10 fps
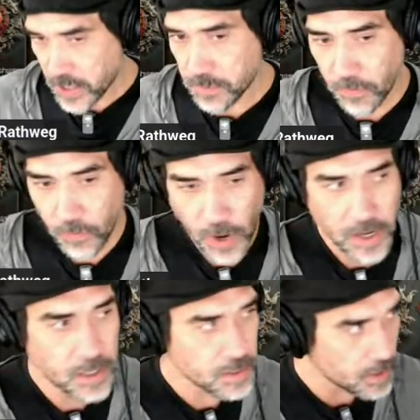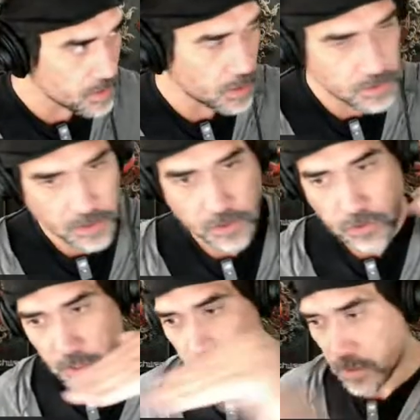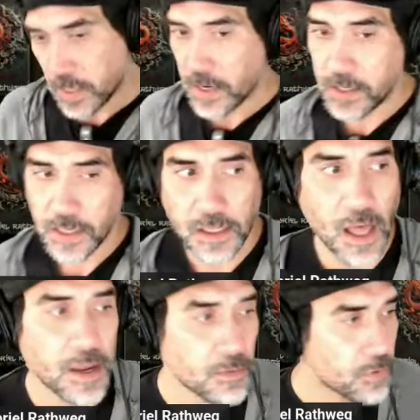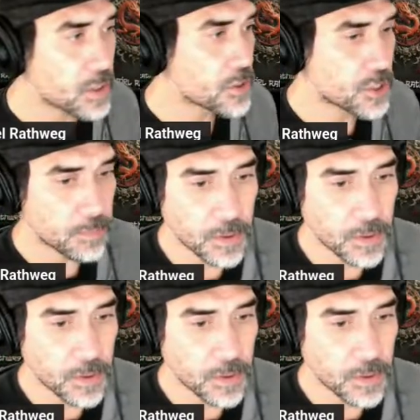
of ratings, and it's a steady decline of readership.